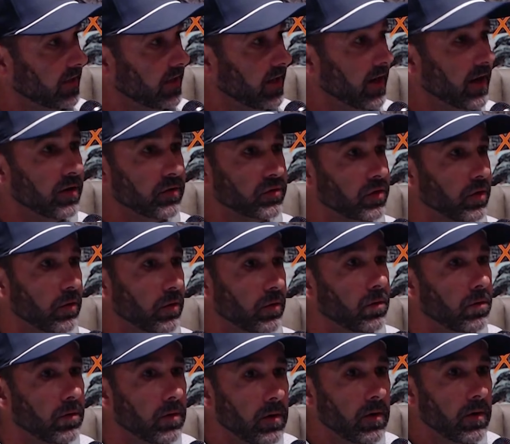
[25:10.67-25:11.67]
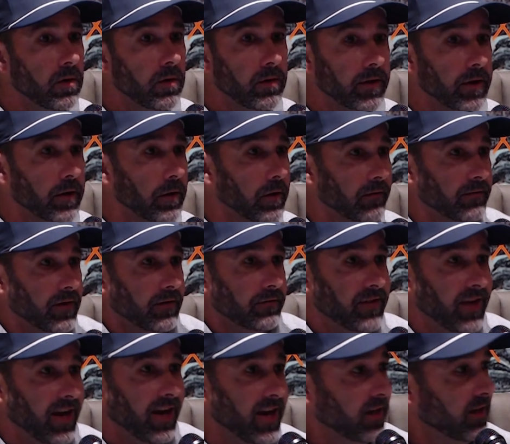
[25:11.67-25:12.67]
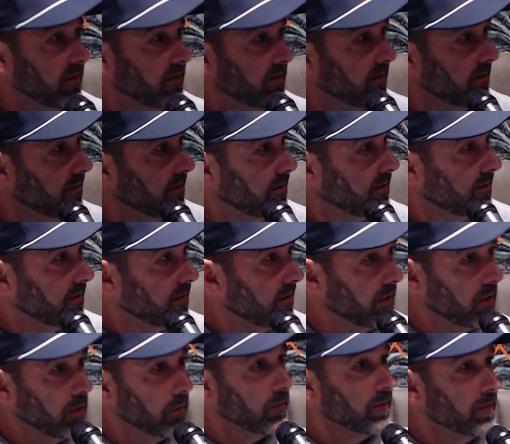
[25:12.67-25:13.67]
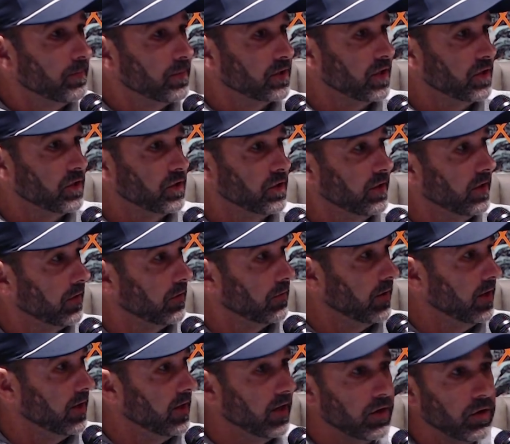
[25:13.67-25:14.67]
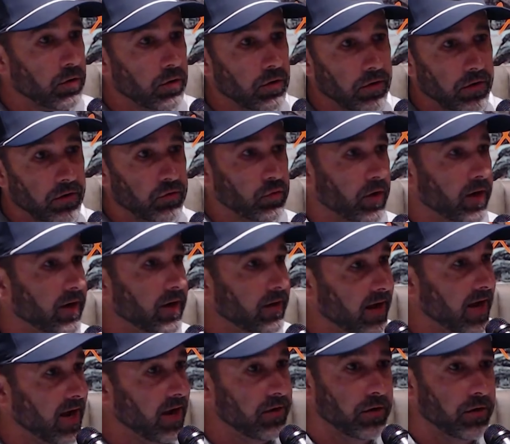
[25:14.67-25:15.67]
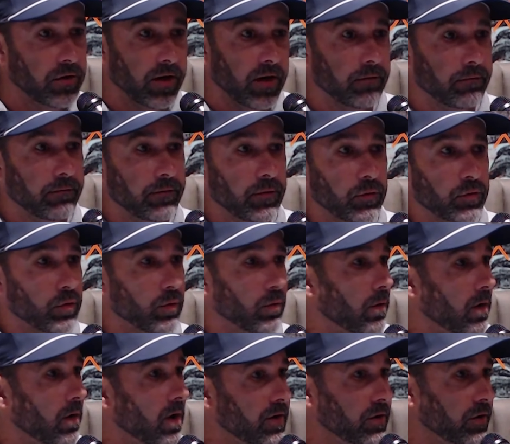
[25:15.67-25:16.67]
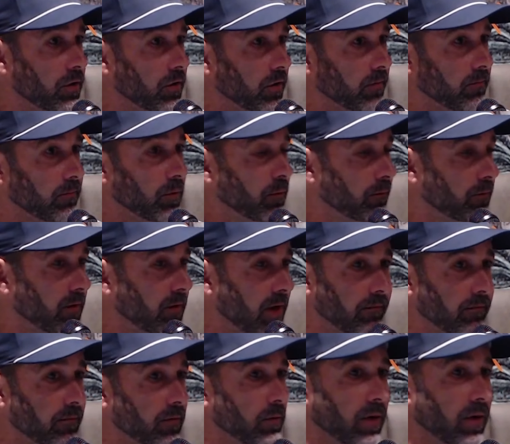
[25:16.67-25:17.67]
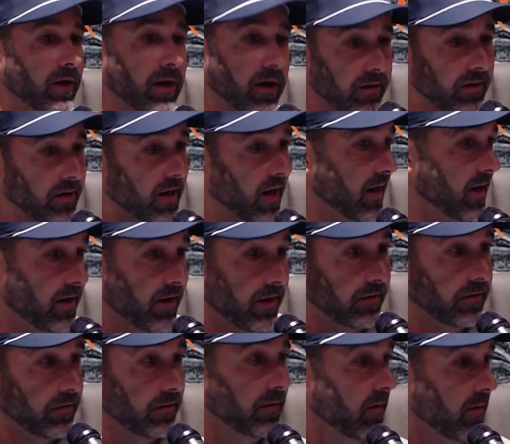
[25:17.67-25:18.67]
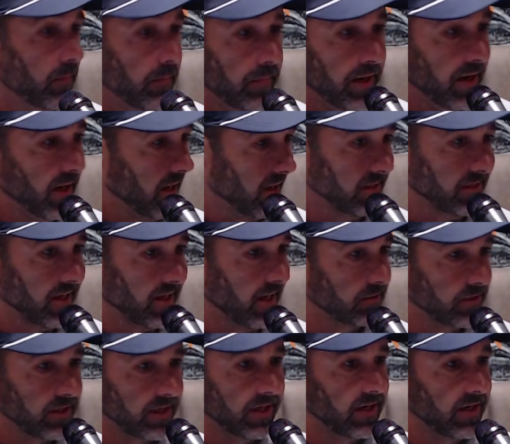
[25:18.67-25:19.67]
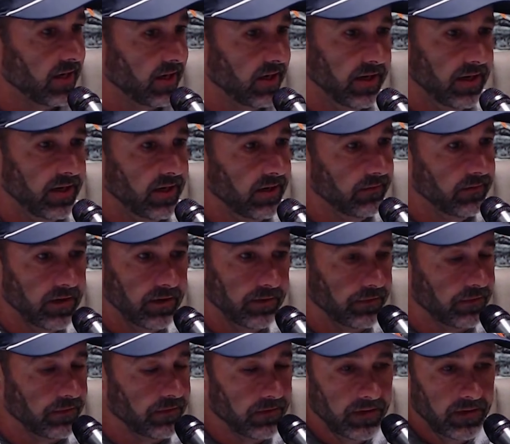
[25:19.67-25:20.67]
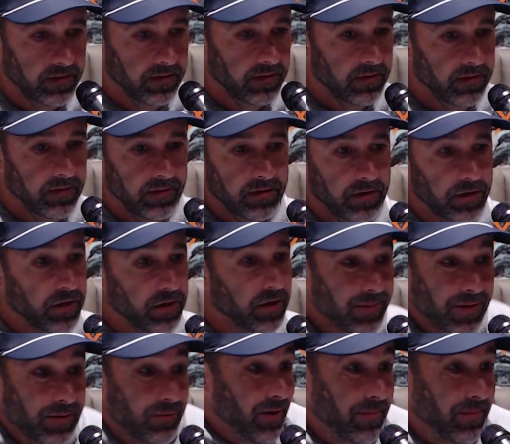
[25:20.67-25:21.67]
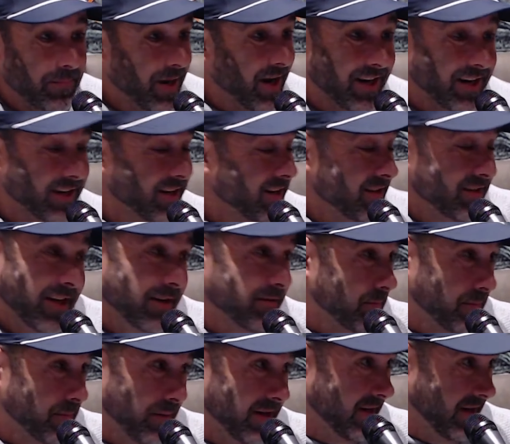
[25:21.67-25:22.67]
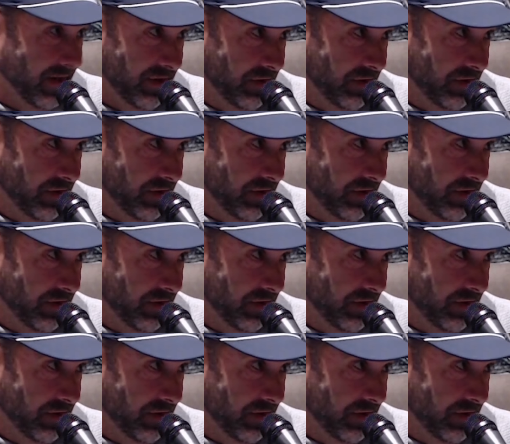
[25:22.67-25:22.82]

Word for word: like they are so they don't have enough talent. Like you're in a position at three, like you could have traded down, you could have had a future one, you could have moved everywhere, got got another pick. Because I was like, e- even if you're going to be right back in the same spot